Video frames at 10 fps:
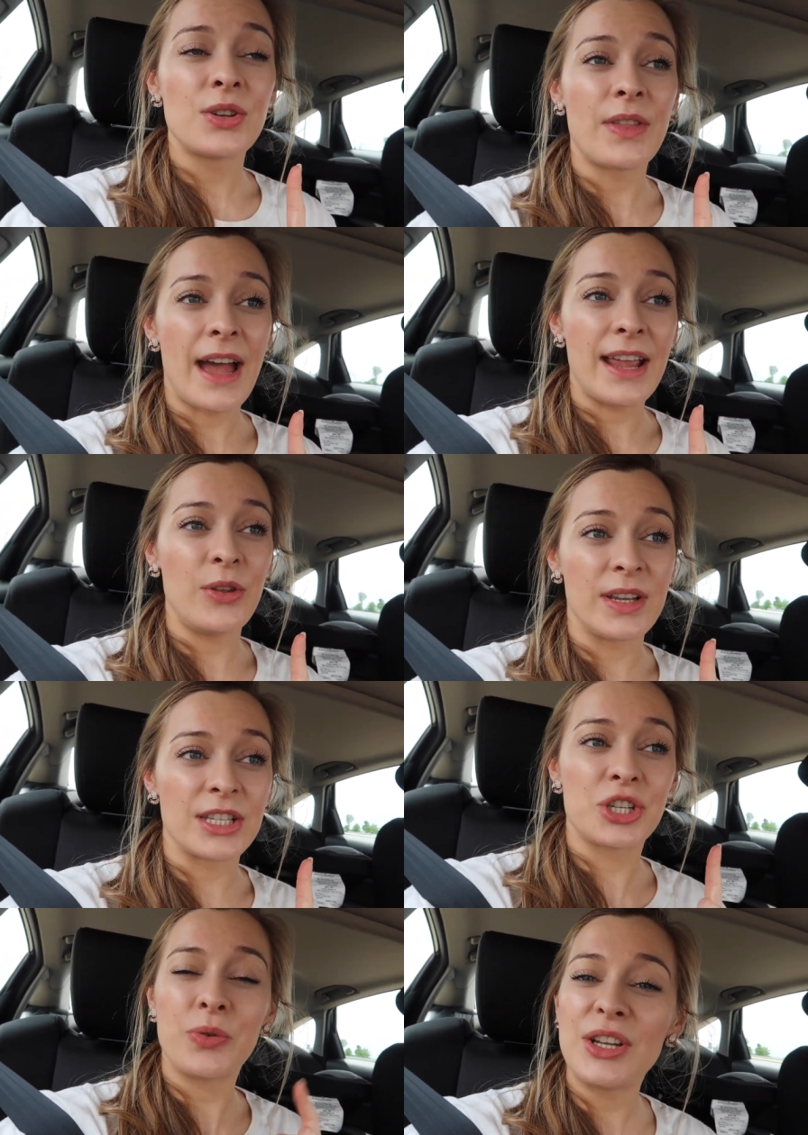so that you
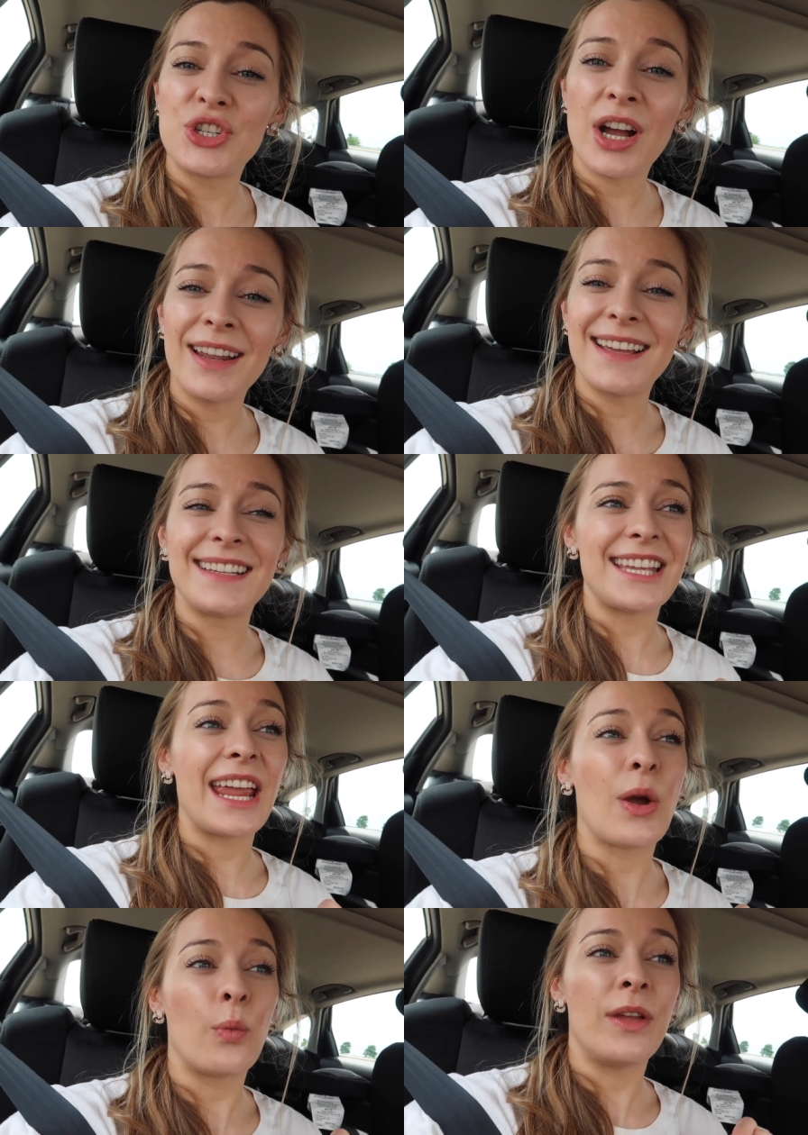can screenshot it and
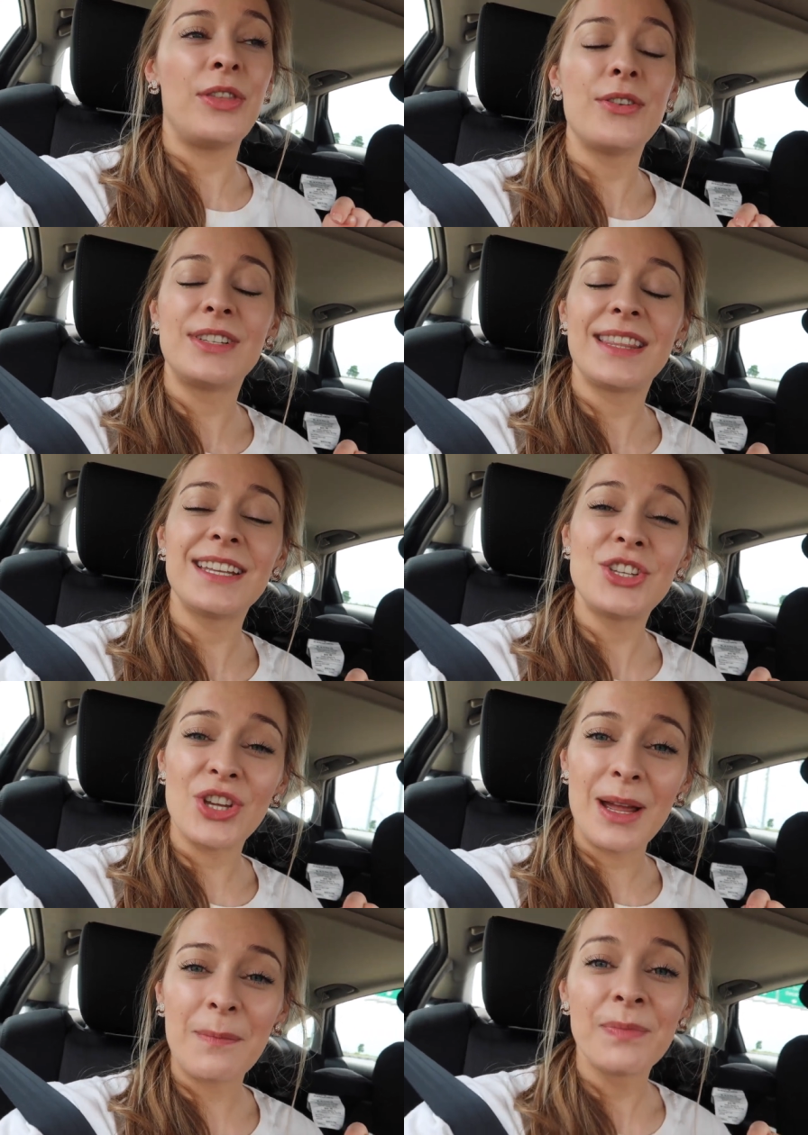take it with you to the
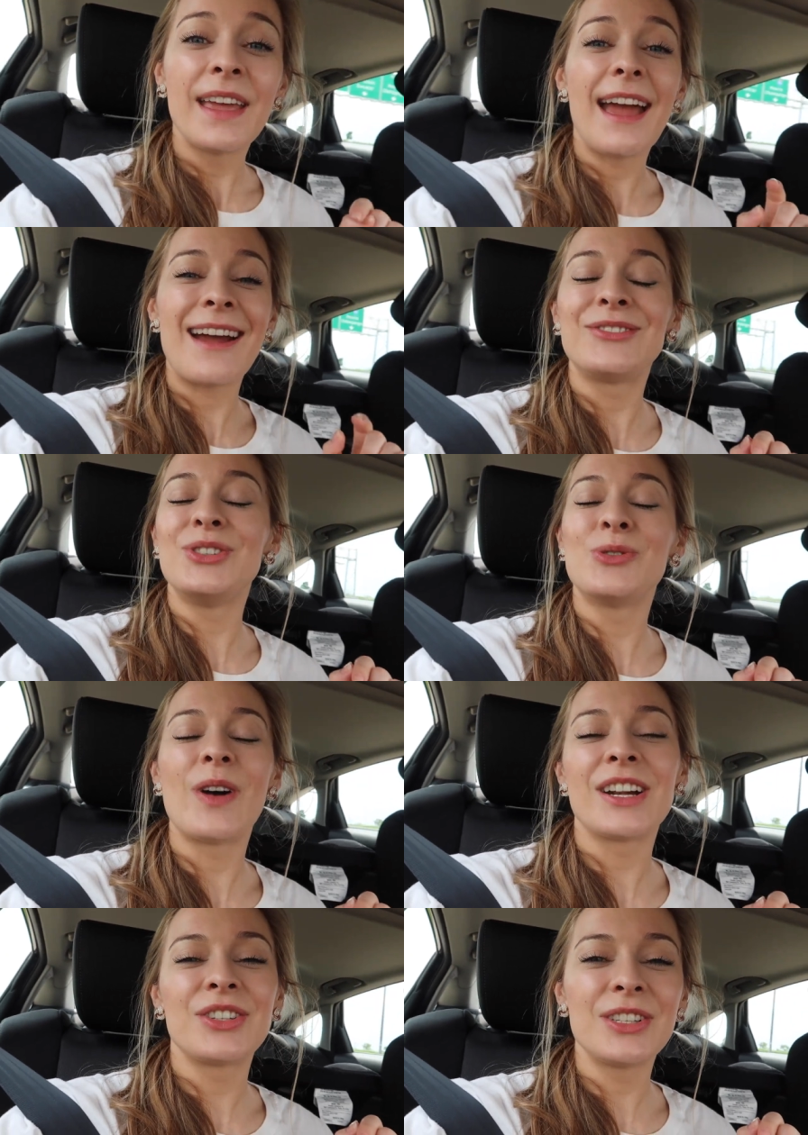gym after you
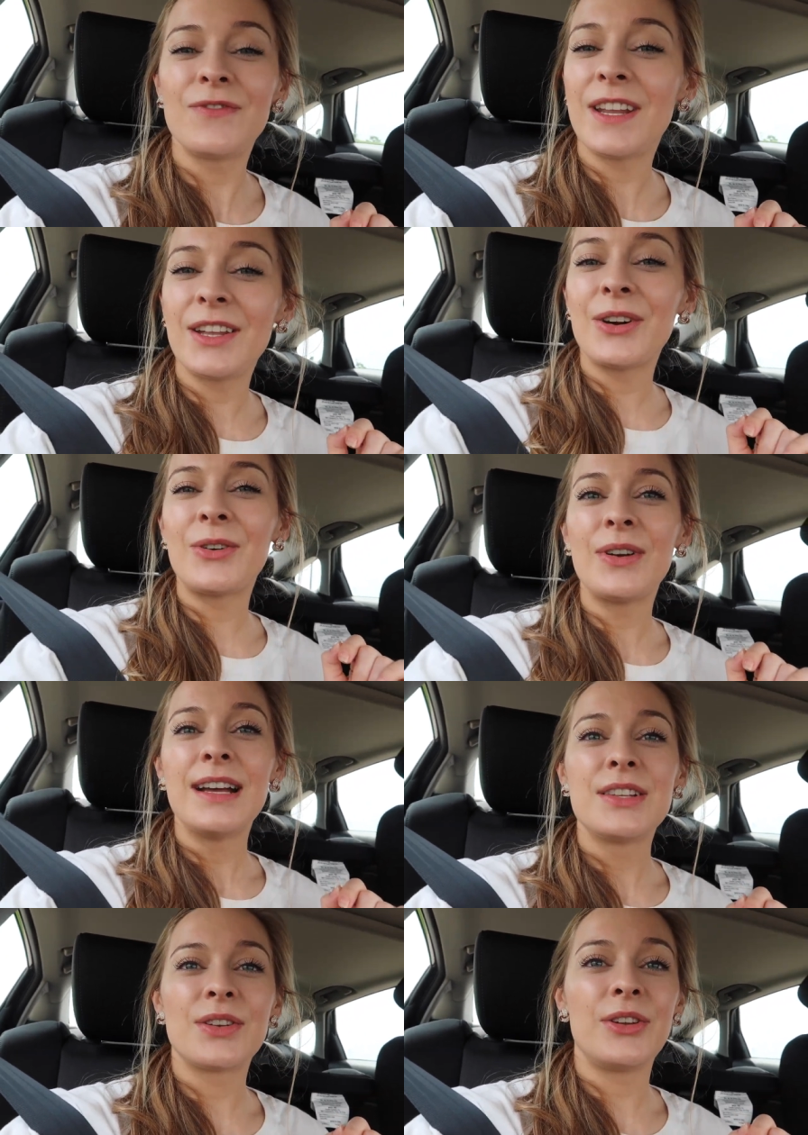watch this video
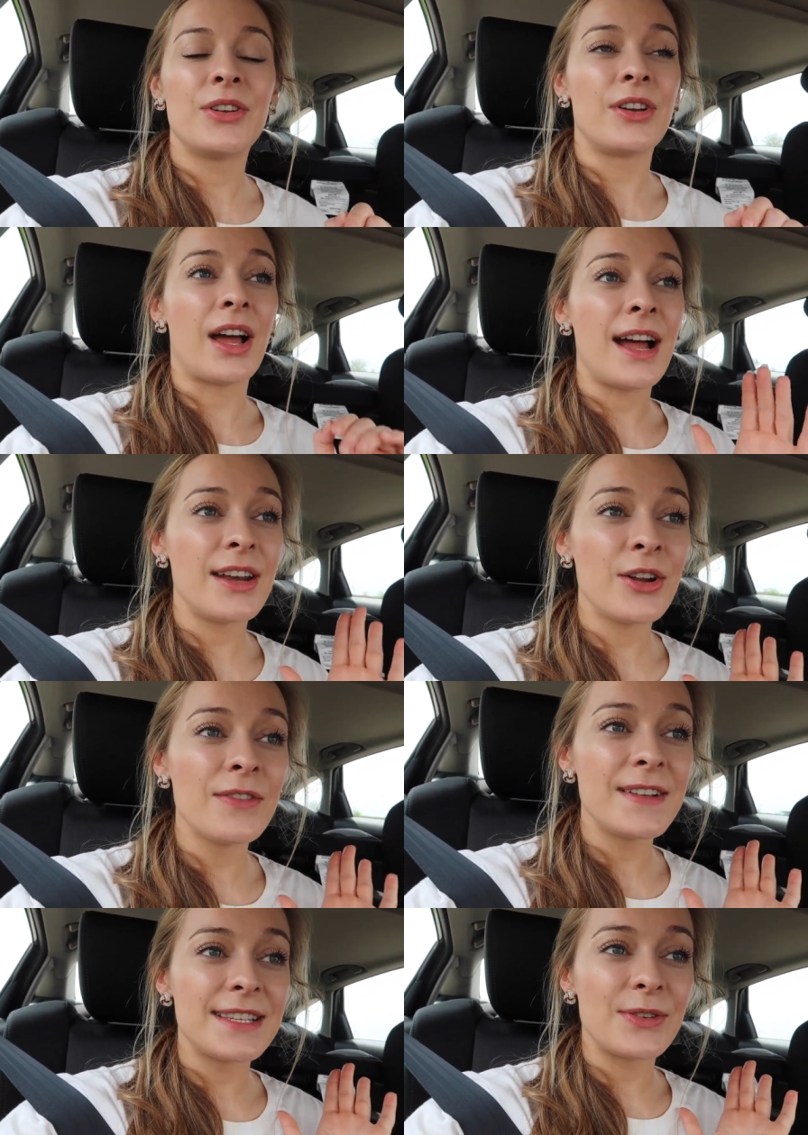so you're not
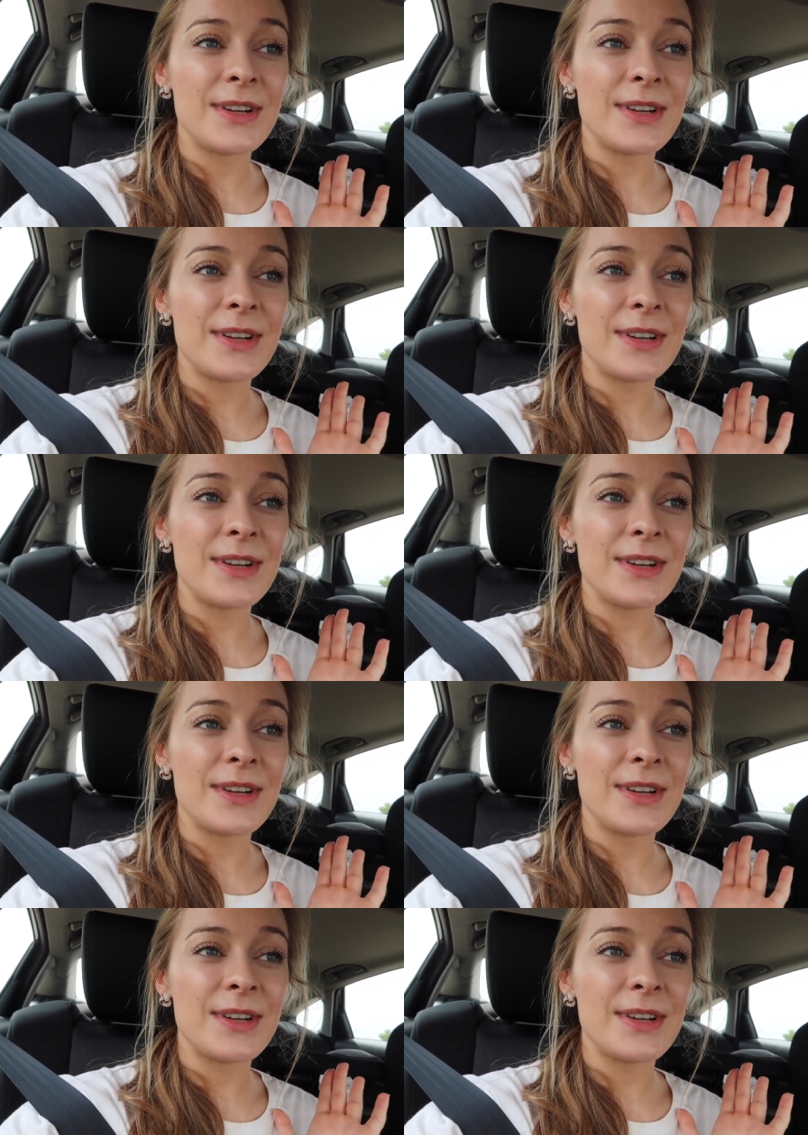nervous